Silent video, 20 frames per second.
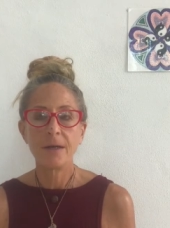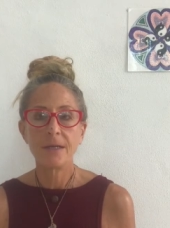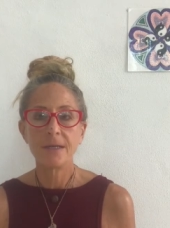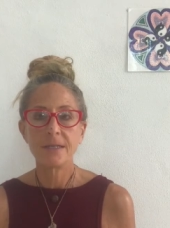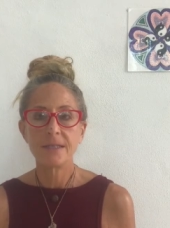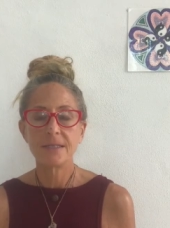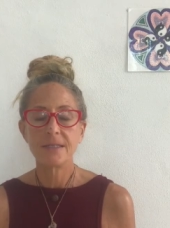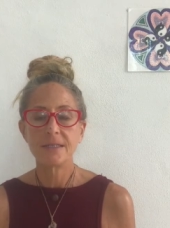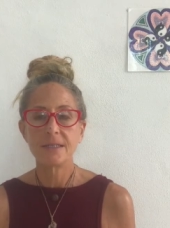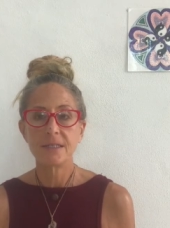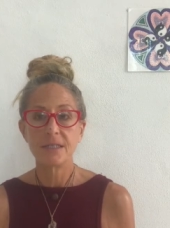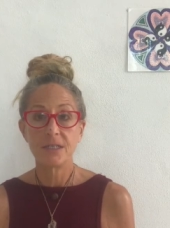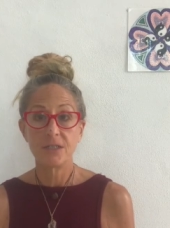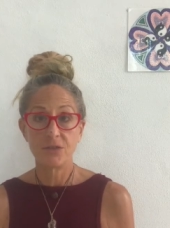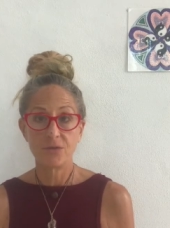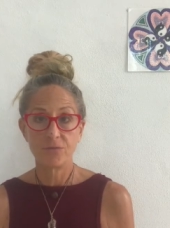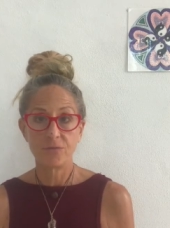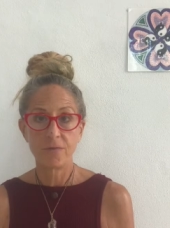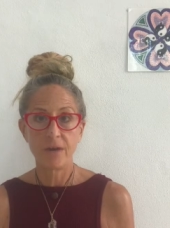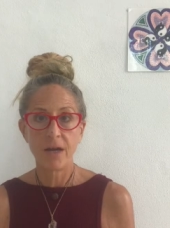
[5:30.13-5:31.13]
It's,
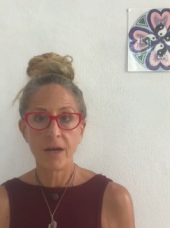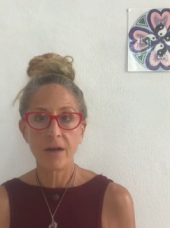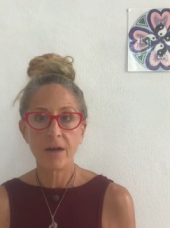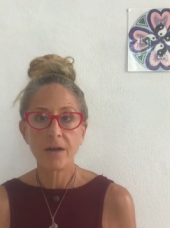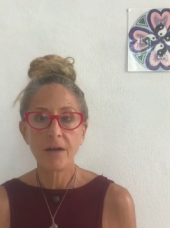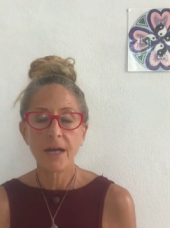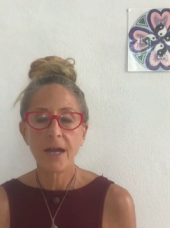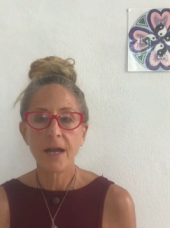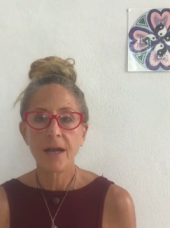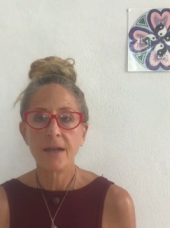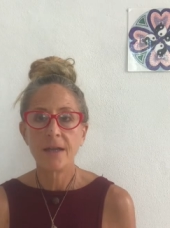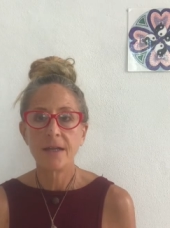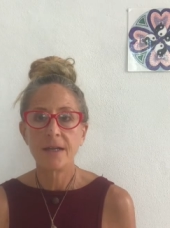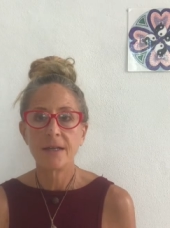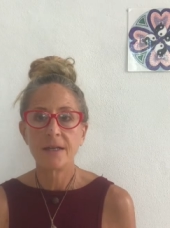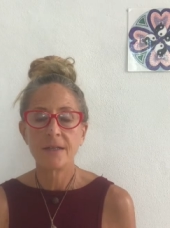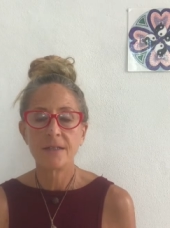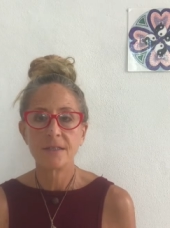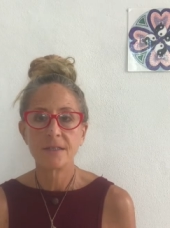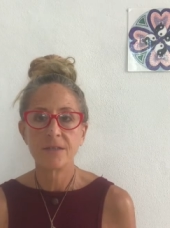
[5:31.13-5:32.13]
it's rare and it
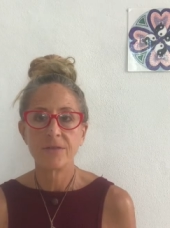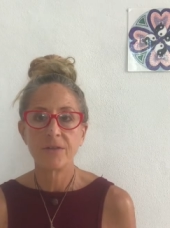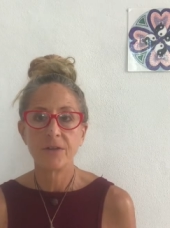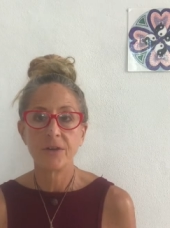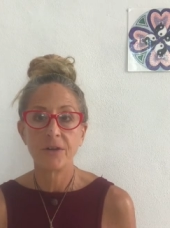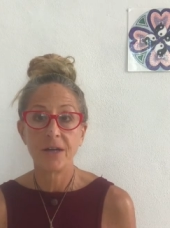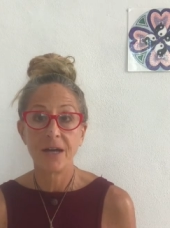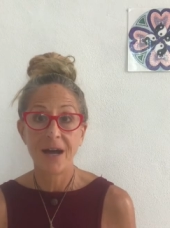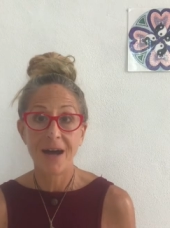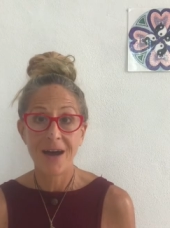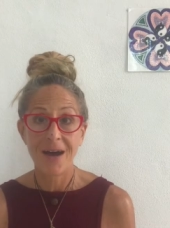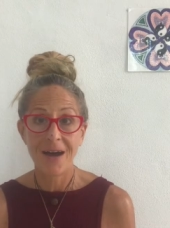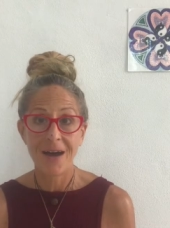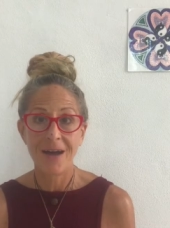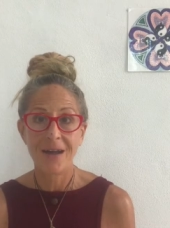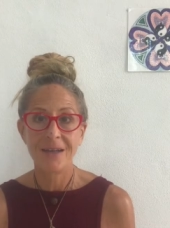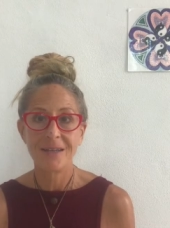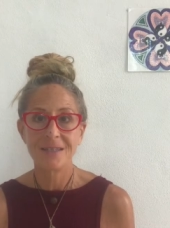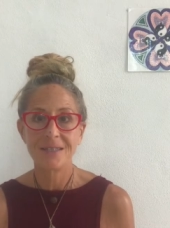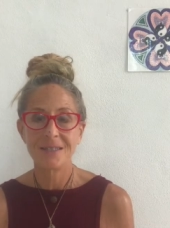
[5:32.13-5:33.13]
is a very
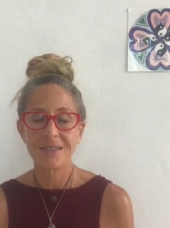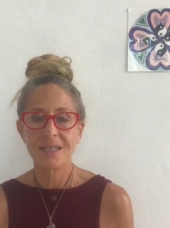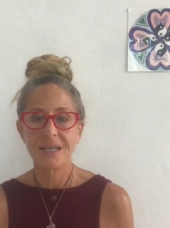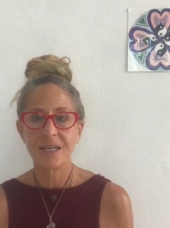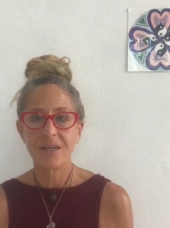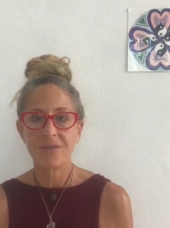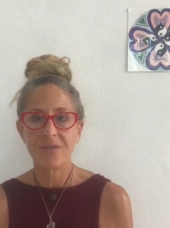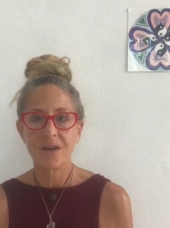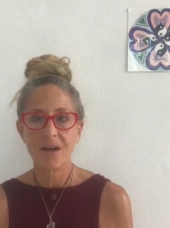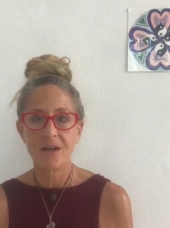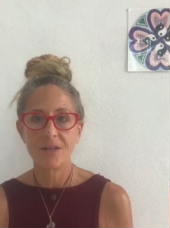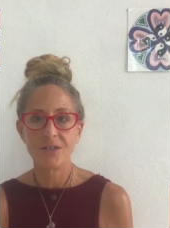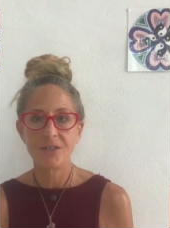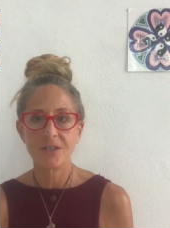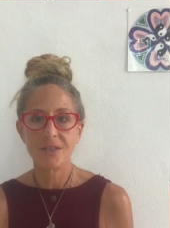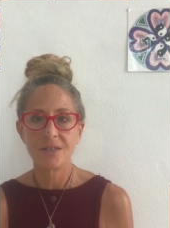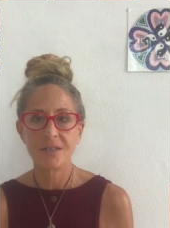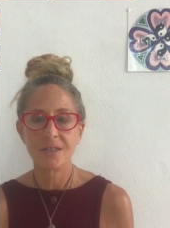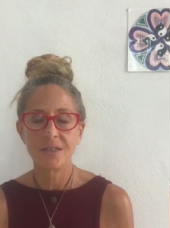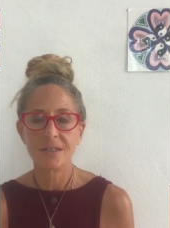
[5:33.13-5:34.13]
high state of
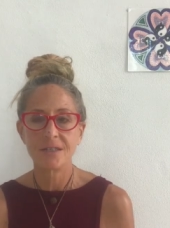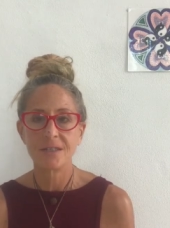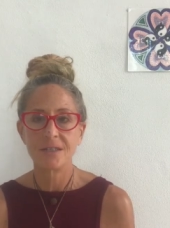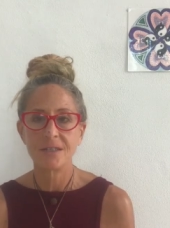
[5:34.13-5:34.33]
consciousness.